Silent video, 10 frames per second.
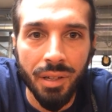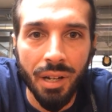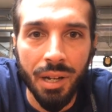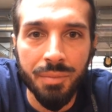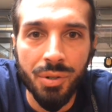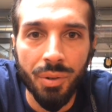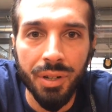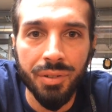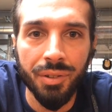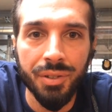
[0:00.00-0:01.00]
I'm
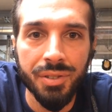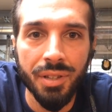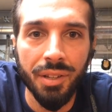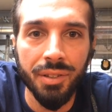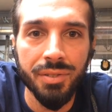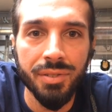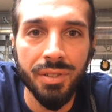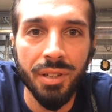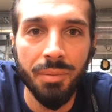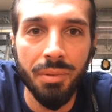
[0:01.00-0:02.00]
trying to understand the
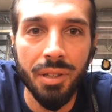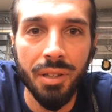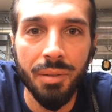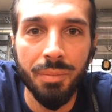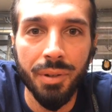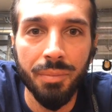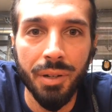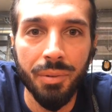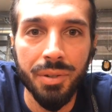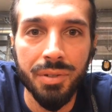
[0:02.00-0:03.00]
same thing, but
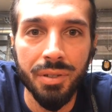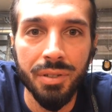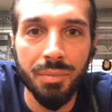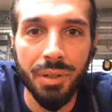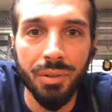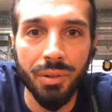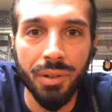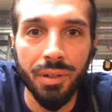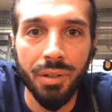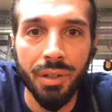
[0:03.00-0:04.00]
my question is being ignored.